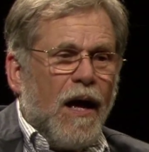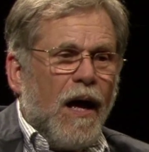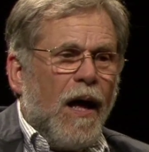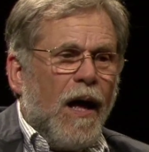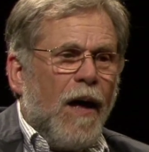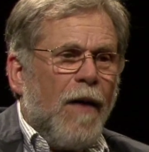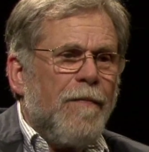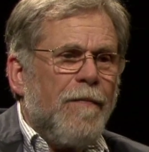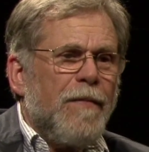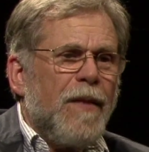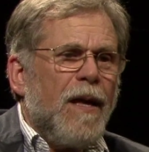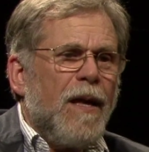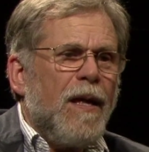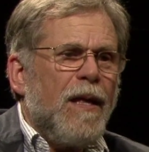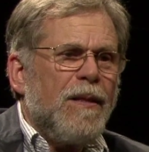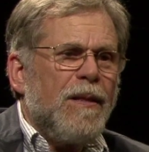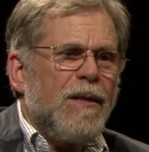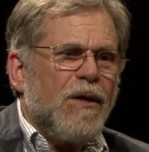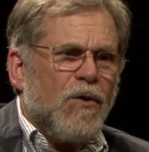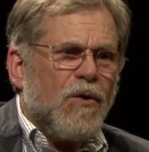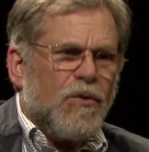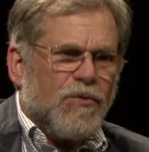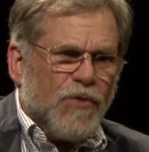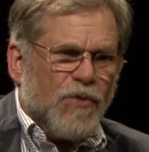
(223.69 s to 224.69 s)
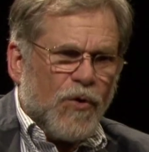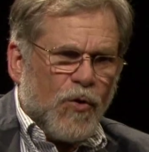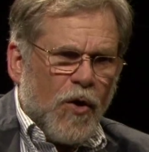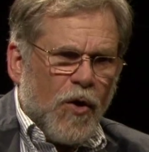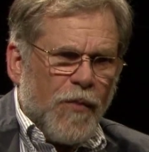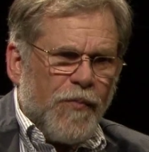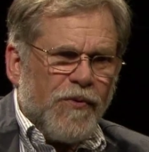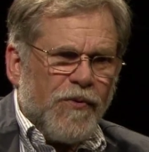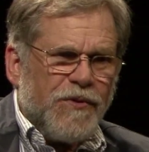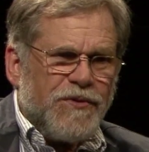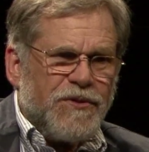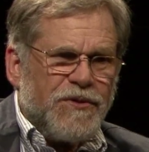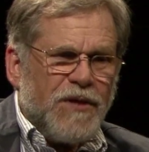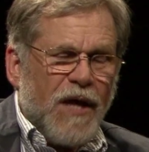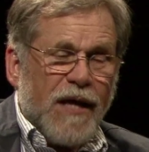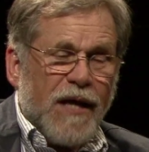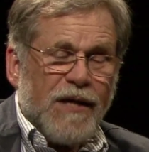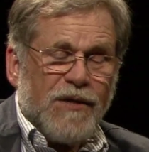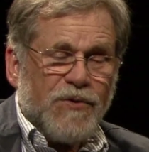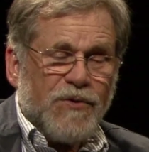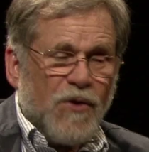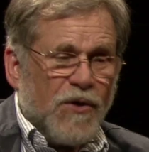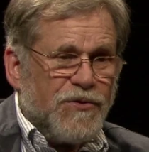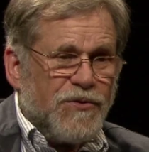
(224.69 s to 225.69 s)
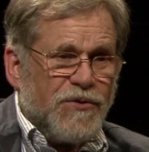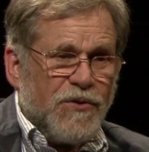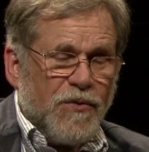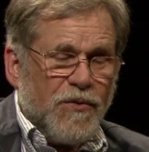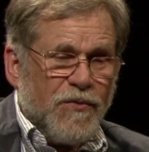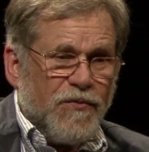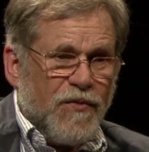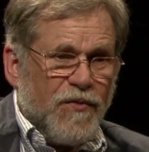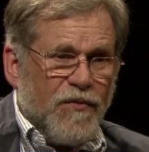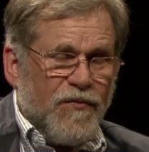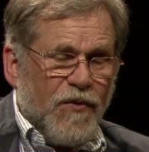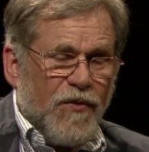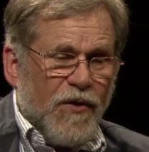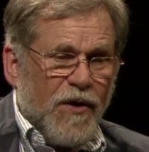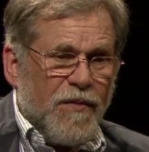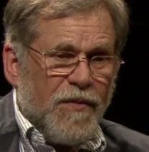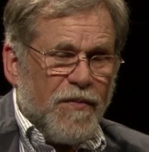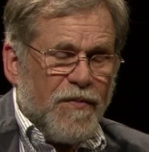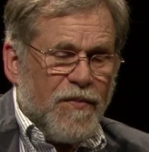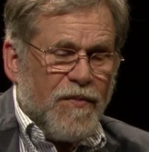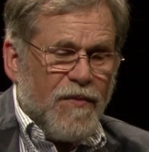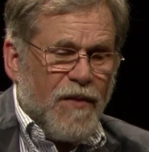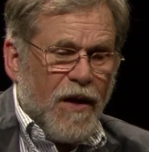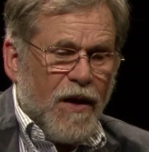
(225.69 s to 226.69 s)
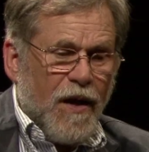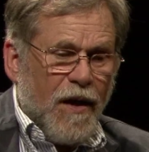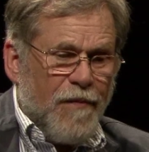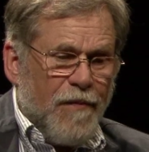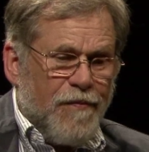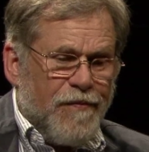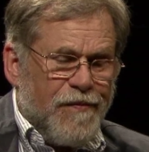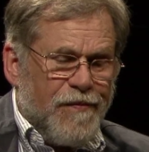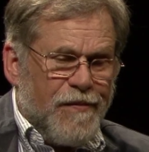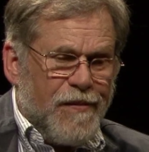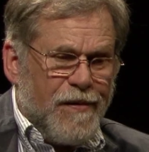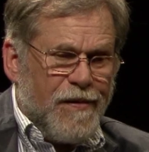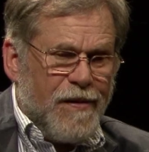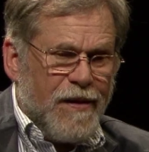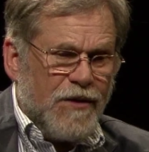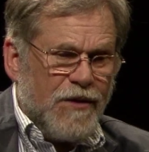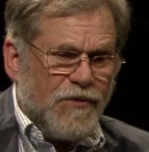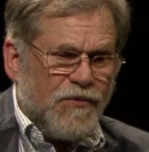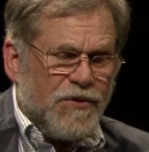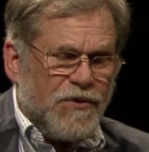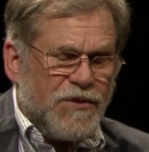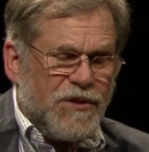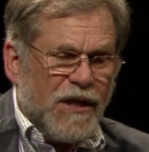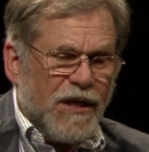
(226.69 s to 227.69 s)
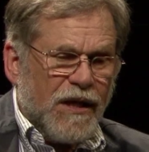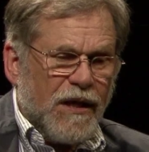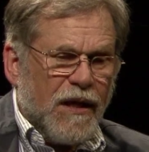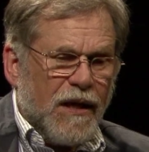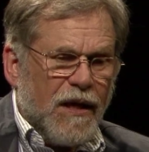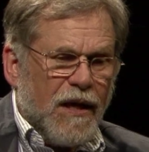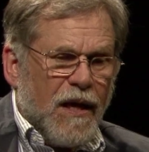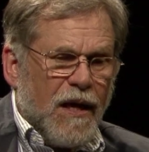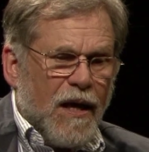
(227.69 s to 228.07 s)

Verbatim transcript: Um, the corporate side is also very interesting.